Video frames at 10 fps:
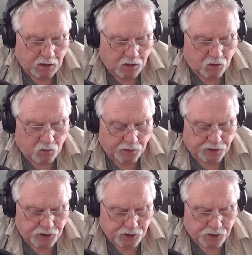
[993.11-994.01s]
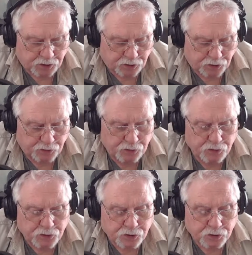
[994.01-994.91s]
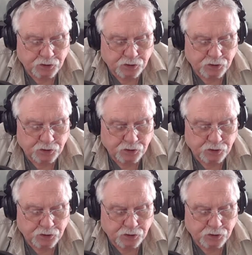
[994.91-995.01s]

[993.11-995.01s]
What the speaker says: According to Just the News,